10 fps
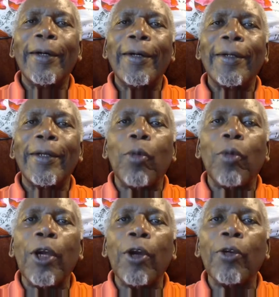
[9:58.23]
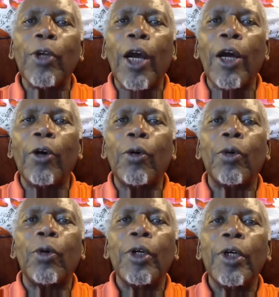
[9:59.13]
And I'm here now
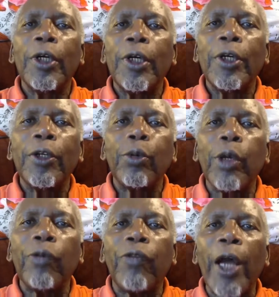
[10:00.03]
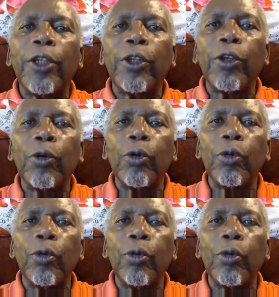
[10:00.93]
to invite you